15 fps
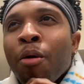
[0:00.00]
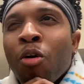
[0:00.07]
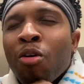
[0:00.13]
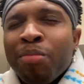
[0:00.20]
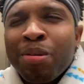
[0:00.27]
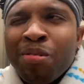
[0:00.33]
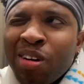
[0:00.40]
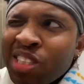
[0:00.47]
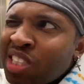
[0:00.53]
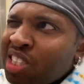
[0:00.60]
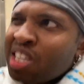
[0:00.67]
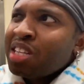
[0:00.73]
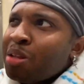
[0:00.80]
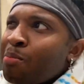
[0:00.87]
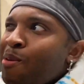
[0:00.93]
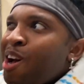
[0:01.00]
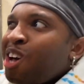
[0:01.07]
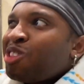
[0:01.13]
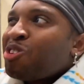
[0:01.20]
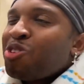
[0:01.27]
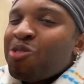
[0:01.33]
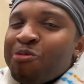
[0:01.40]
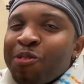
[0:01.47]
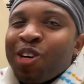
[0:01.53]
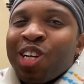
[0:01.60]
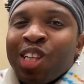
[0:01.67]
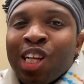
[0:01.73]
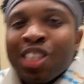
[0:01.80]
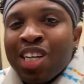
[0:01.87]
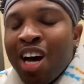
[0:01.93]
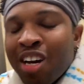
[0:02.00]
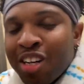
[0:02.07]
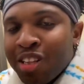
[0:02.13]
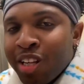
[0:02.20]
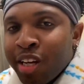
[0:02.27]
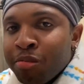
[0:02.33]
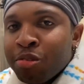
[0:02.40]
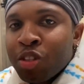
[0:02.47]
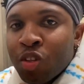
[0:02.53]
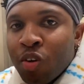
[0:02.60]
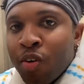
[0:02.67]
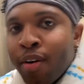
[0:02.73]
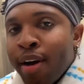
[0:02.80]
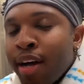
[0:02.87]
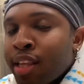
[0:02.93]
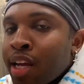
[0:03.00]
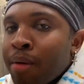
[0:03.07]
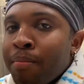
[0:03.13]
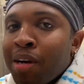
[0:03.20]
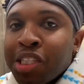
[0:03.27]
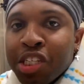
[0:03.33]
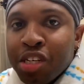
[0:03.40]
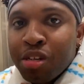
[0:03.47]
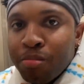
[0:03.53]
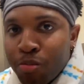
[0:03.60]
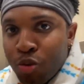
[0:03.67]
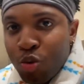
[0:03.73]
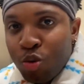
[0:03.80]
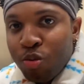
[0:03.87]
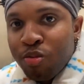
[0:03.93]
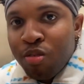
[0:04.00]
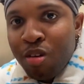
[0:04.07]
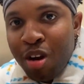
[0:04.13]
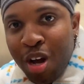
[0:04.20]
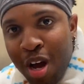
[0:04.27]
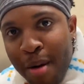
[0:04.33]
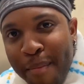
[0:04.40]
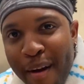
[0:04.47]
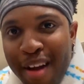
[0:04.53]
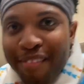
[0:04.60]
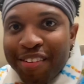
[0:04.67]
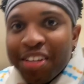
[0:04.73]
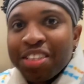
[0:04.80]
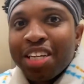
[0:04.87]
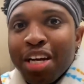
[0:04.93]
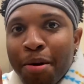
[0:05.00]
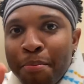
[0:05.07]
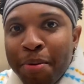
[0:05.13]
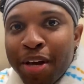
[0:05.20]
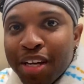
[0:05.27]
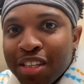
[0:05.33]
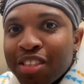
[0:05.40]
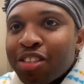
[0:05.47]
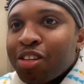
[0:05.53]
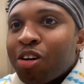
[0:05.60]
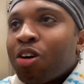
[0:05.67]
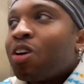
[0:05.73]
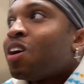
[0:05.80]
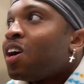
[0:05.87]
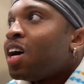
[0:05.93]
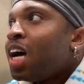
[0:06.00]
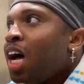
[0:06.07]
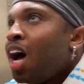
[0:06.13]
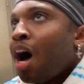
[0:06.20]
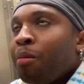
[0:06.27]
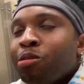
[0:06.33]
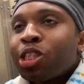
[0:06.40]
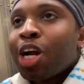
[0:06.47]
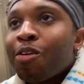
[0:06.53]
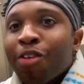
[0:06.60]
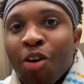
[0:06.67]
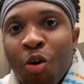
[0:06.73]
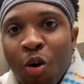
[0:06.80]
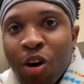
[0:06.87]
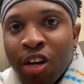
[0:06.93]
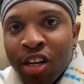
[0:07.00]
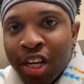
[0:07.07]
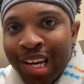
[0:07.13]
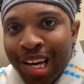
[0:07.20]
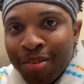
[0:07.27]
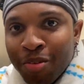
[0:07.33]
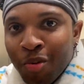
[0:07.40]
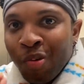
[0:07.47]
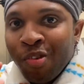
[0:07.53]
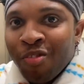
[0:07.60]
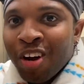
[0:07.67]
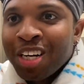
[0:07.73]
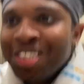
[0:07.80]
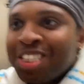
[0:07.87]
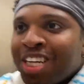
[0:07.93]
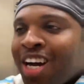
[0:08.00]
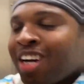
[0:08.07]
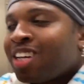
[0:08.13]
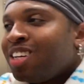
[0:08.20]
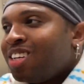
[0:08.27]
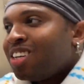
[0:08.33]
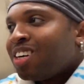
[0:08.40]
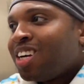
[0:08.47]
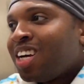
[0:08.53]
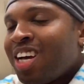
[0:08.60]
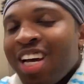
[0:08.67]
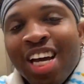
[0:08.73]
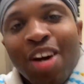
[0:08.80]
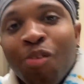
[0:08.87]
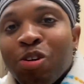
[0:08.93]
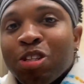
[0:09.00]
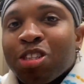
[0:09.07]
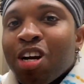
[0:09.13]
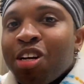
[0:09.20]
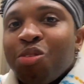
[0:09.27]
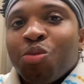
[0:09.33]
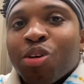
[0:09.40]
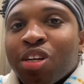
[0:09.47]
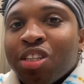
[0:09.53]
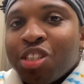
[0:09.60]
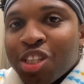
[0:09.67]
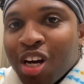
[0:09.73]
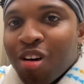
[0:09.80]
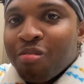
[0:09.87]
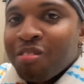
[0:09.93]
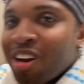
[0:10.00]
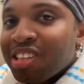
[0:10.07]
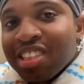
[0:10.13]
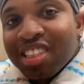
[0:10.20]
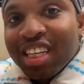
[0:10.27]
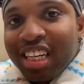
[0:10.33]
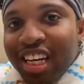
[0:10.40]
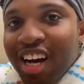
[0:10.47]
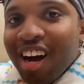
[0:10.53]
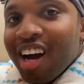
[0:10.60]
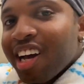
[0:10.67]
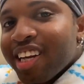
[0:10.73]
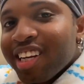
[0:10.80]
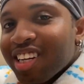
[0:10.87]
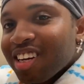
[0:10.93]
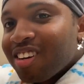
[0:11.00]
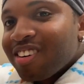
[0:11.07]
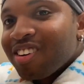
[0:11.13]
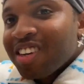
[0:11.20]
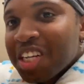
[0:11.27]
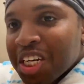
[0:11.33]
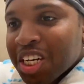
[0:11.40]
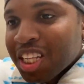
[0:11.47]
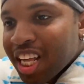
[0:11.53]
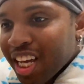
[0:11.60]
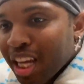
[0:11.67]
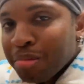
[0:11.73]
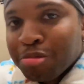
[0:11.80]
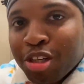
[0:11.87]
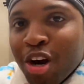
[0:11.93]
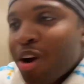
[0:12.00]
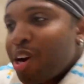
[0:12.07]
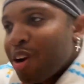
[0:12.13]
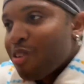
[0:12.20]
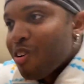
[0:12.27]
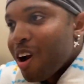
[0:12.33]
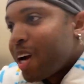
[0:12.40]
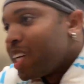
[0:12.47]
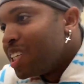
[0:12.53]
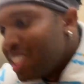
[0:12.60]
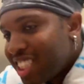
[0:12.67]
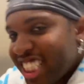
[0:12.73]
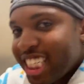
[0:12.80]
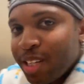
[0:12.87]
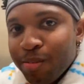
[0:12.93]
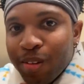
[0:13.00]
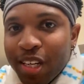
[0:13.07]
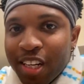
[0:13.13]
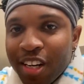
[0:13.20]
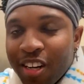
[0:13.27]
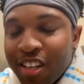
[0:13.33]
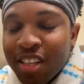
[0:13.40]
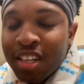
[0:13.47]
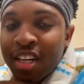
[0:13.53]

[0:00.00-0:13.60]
Or maybe I'll stay in the bathroom, but that's kind of lame, so I think I'm actually gonna move. I am gonna take a piss, so I'm gonna start recording again when we find Jackie. And we just gotta do a good job not to get caught, you know? Like him turning around and seeing me, you know?